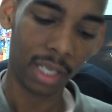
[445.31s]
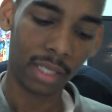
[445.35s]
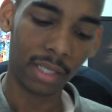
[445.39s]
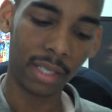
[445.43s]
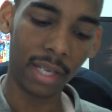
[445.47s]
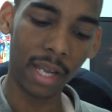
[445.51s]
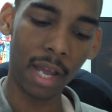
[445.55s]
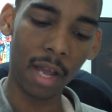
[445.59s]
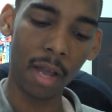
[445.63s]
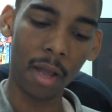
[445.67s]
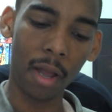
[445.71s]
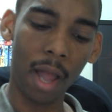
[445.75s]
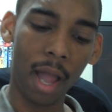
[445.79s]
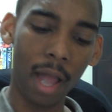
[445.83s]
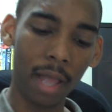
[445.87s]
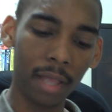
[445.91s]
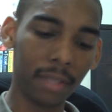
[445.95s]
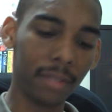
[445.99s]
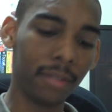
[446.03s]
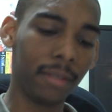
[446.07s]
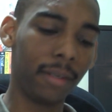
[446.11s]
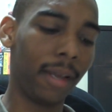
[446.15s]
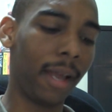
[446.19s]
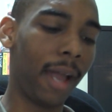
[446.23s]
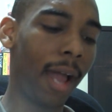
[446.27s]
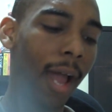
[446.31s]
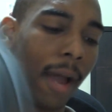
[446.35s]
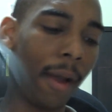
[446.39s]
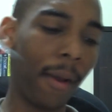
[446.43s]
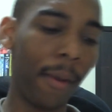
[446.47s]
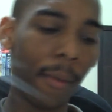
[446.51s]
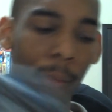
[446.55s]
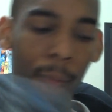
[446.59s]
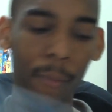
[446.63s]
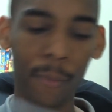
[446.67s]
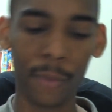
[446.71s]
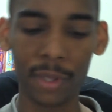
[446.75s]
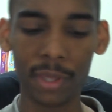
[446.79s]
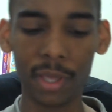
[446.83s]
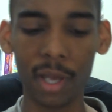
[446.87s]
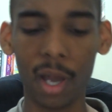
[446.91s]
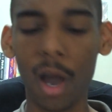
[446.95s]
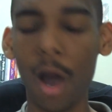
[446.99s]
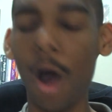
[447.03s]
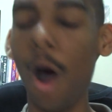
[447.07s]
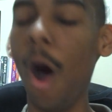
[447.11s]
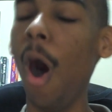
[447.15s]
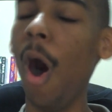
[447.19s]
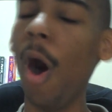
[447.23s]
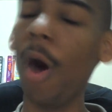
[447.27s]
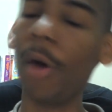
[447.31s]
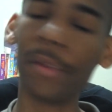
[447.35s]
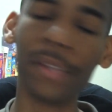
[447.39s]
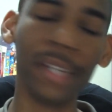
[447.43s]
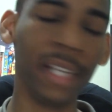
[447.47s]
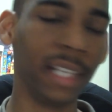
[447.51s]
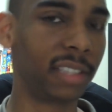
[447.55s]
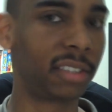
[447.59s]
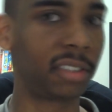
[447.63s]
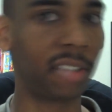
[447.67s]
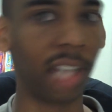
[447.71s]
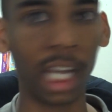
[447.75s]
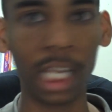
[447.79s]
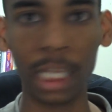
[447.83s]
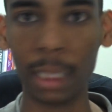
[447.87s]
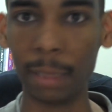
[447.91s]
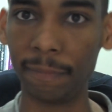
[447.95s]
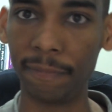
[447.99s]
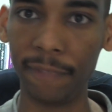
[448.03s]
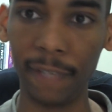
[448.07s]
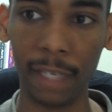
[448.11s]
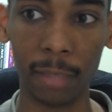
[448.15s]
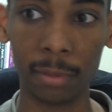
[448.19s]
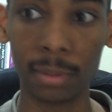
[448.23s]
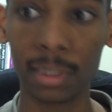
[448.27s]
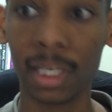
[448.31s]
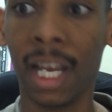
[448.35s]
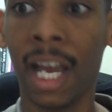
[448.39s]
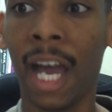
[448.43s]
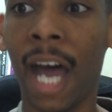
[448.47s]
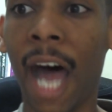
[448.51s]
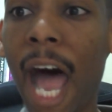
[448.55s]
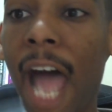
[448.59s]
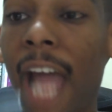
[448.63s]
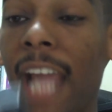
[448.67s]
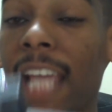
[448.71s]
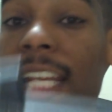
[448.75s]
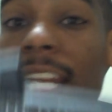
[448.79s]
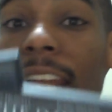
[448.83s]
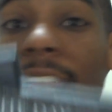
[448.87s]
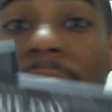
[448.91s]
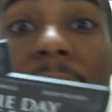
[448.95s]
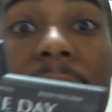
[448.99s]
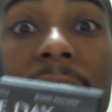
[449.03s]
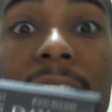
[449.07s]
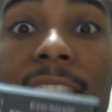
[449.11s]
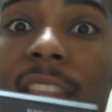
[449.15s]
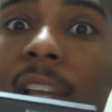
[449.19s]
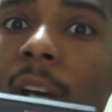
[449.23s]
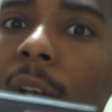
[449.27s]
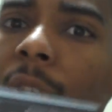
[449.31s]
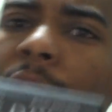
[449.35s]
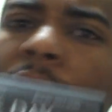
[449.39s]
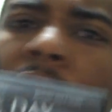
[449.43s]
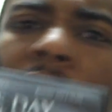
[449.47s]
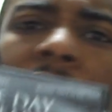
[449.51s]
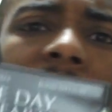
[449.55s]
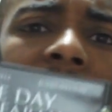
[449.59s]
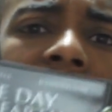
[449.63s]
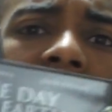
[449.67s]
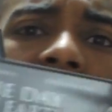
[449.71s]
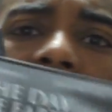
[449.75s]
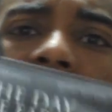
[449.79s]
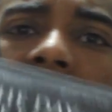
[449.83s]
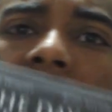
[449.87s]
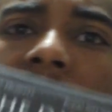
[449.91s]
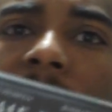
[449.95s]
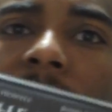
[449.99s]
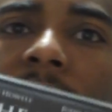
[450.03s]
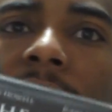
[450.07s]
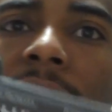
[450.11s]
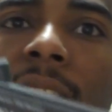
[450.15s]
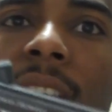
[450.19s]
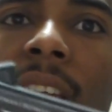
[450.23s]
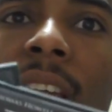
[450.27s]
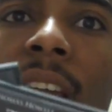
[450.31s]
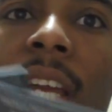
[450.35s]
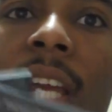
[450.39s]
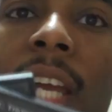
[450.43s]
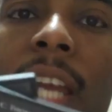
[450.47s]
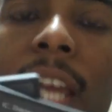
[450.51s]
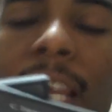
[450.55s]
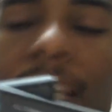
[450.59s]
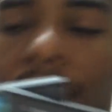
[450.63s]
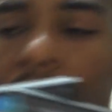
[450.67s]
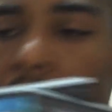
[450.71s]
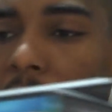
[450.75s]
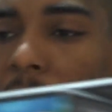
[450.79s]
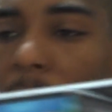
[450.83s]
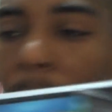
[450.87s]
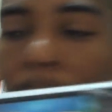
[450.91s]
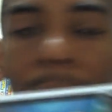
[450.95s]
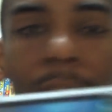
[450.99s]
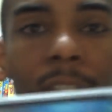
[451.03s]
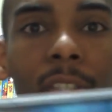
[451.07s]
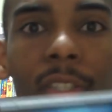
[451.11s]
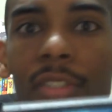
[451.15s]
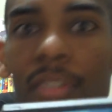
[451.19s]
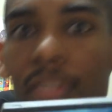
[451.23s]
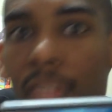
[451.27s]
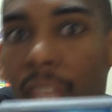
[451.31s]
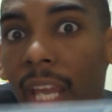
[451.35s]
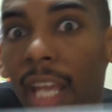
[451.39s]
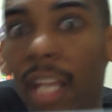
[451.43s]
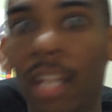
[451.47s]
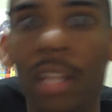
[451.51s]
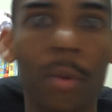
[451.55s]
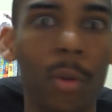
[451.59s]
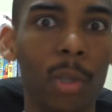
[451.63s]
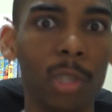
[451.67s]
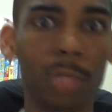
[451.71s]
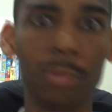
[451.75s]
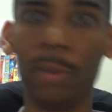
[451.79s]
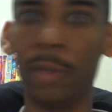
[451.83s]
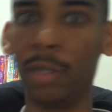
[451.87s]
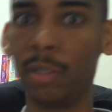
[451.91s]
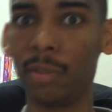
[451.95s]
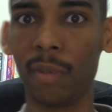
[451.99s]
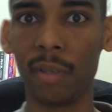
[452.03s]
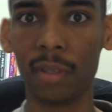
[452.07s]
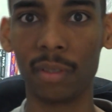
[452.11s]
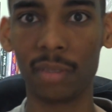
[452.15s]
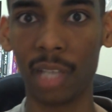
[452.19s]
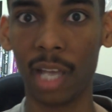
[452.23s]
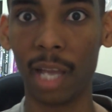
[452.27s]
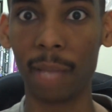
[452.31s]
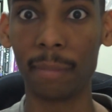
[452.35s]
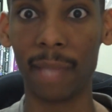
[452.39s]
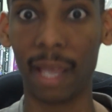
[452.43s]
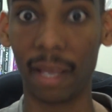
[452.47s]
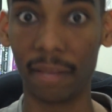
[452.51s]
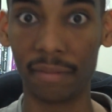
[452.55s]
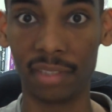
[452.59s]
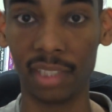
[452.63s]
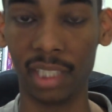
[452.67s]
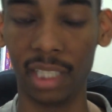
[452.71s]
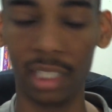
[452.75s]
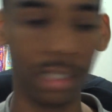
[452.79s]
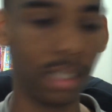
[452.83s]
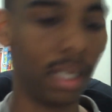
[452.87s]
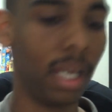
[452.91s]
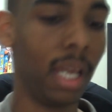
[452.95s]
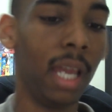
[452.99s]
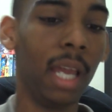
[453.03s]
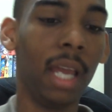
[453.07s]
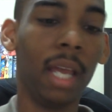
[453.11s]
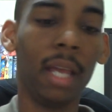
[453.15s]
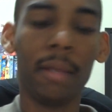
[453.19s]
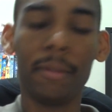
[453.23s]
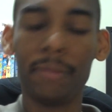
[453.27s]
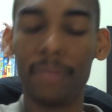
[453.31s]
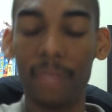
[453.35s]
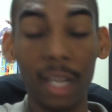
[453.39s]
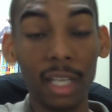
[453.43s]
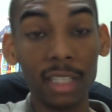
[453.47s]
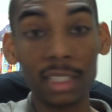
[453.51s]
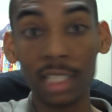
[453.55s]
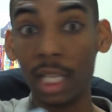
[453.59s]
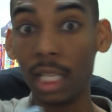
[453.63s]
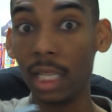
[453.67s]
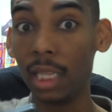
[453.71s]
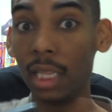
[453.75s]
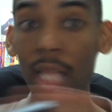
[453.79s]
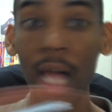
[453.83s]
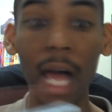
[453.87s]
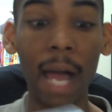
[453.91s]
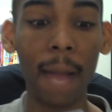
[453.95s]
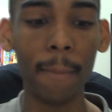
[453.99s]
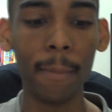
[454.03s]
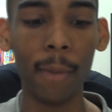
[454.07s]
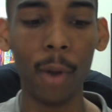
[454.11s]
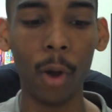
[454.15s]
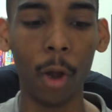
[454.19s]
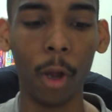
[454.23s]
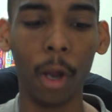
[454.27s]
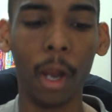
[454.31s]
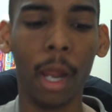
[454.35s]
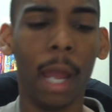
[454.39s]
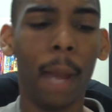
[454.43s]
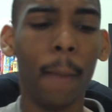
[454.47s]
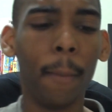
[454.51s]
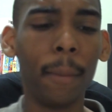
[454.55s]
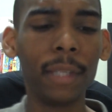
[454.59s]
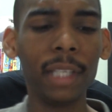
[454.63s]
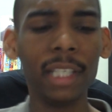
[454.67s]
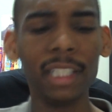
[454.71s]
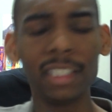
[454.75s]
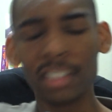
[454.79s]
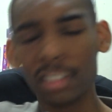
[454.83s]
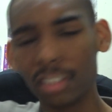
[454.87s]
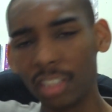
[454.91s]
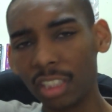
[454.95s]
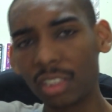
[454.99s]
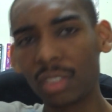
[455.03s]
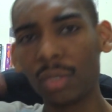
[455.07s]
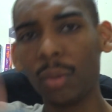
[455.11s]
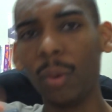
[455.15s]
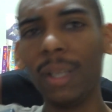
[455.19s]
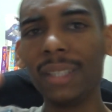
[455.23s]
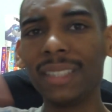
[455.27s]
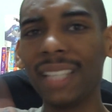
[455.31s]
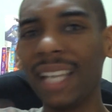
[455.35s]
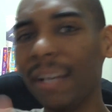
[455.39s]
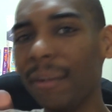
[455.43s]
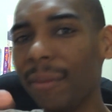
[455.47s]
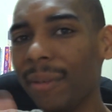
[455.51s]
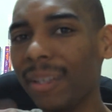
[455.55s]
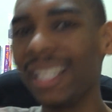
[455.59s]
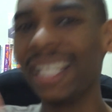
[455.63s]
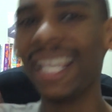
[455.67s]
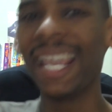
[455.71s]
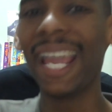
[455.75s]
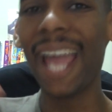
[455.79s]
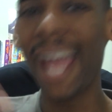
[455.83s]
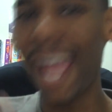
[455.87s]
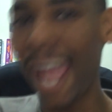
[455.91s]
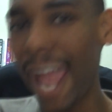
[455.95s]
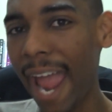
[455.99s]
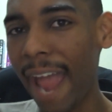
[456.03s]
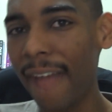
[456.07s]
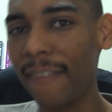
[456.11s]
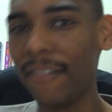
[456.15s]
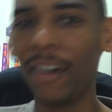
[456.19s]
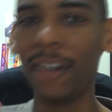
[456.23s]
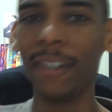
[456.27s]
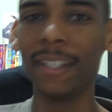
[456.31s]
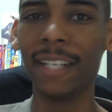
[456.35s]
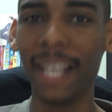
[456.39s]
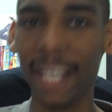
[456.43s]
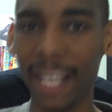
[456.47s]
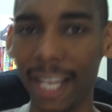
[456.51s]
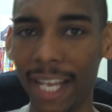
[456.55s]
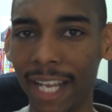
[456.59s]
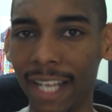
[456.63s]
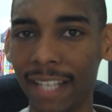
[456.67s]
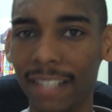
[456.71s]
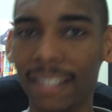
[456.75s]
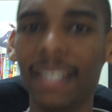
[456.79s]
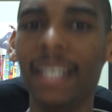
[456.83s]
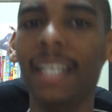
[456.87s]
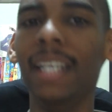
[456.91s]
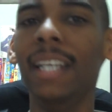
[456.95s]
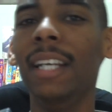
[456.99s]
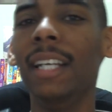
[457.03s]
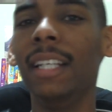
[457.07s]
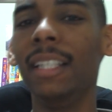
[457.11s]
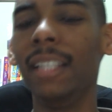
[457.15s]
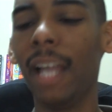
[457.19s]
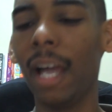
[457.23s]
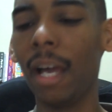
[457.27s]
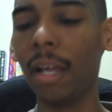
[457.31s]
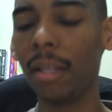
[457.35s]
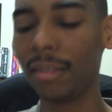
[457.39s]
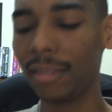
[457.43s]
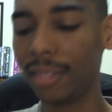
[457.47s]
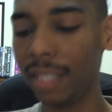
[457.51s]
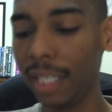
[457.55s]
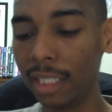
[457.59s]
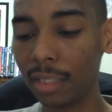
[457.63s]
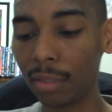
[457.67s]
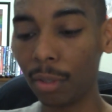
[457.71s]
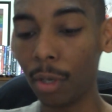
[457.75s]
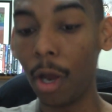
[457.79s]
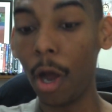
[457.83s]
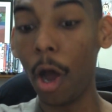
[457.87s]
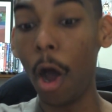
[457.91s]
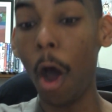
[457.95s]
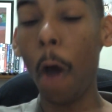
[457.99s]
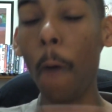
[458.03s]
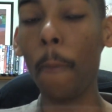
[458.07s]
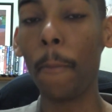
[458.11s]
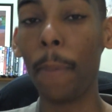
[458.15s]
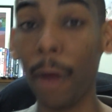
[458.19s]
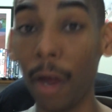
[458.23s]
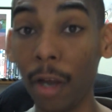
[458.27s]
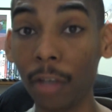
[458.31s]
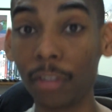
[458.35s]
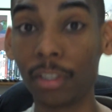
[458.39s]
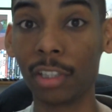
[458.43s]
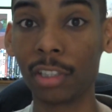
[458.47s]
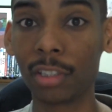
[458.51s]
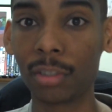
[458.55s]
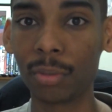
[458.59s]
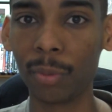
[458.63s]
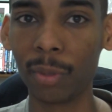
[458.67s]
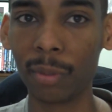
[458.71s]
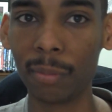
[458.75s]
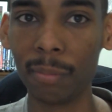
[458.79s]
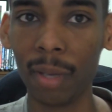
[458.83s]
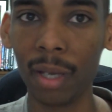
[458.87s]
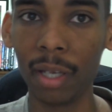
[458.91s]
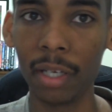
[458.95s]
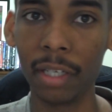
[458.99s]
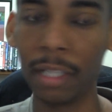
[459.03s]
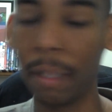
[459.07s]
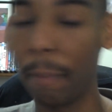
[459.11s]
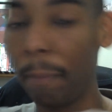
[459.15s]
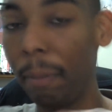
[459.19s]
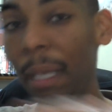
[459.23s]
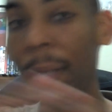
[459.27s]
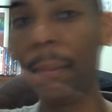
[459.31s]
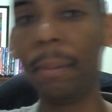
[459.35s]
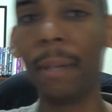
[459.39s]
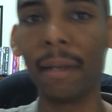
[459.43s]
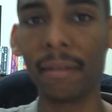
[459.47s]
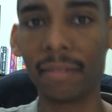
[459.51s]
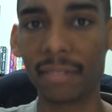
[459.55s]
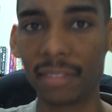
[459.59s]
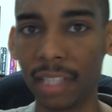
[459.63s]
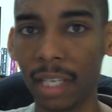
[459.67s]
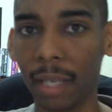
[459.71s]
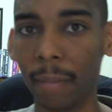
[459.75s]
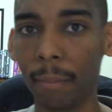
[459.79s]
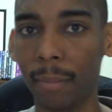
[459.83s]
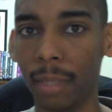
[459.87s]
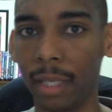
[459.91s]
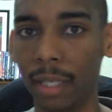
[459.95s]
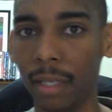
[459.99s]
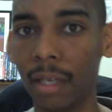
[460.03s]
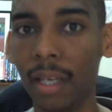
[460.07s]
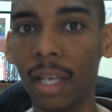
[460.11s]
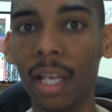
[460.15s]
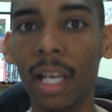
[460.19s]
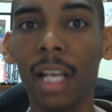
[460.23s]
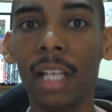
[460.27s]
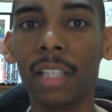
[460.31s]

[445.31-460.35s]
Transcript: Now, with all the Asylum films, I can add those to this list. It shouldn't be just 10 of the worst movies of all time that I've seen. There's a lot more, but these are just the ones I really have on hand. Now, these are all purchased with money that people have sent me.